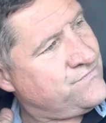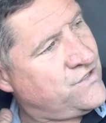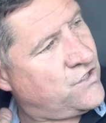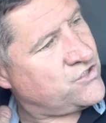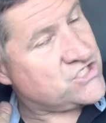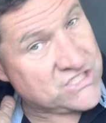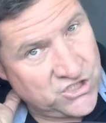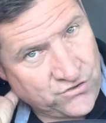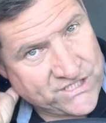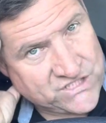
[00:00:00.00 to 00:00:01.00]
you know, just
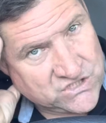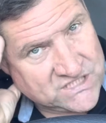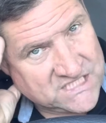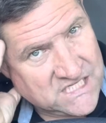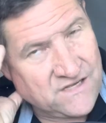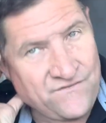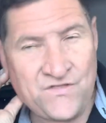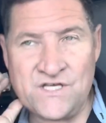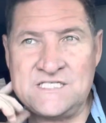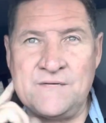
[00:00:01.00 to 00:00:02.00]
curious to see if
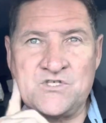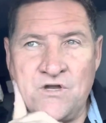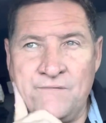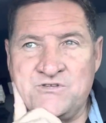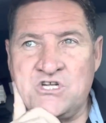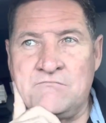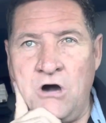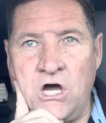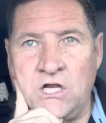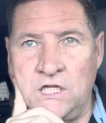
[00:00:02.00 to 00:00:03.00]
the subscription
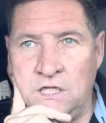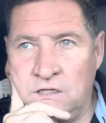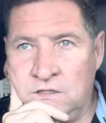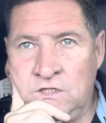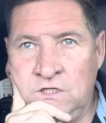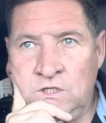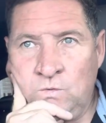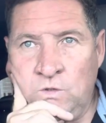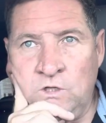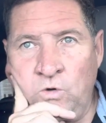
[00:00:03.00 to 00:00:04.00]
model
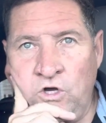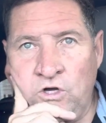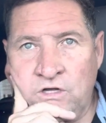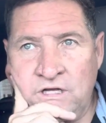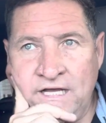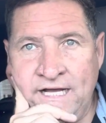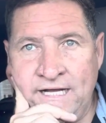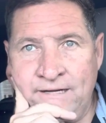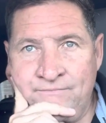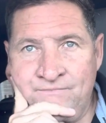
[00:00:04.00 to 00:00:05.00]
will work.
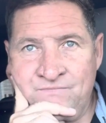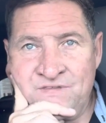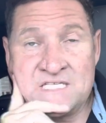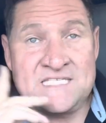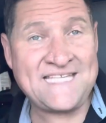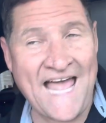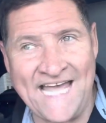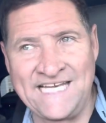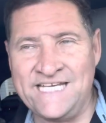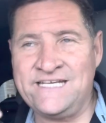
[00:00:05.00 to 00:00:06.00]

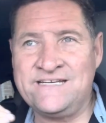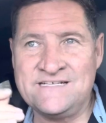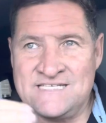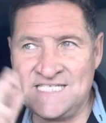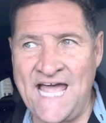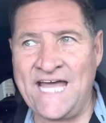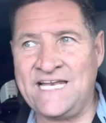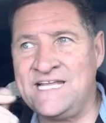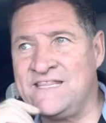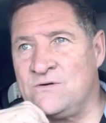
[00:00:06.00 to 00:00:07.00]
Sadly,
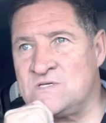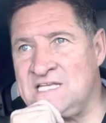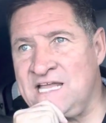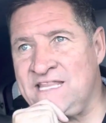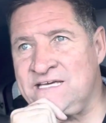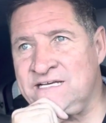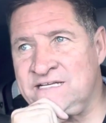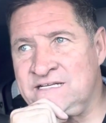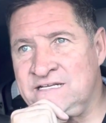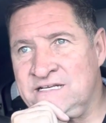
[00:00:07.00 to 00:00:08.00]
there was another
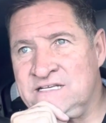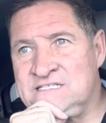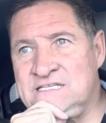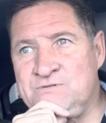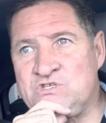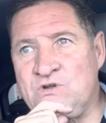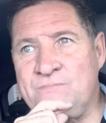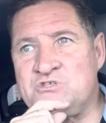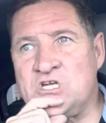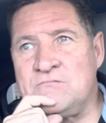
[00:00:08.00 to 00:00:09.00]

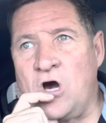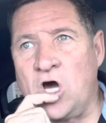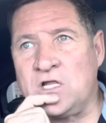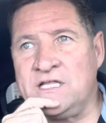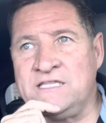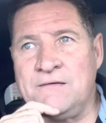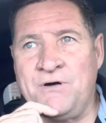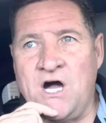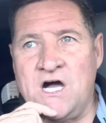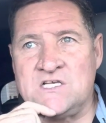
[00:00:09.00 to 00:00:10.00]
subscription model in the
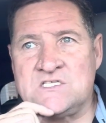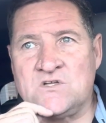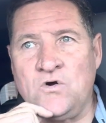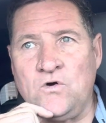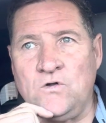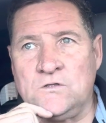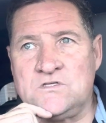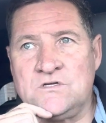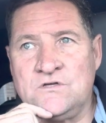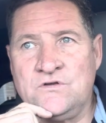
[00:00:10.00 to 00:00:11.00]
past
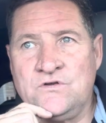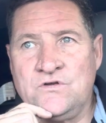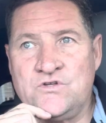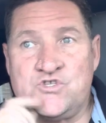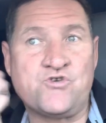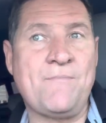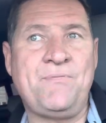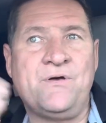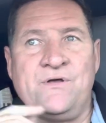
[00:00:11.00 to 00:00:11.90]
called Trip,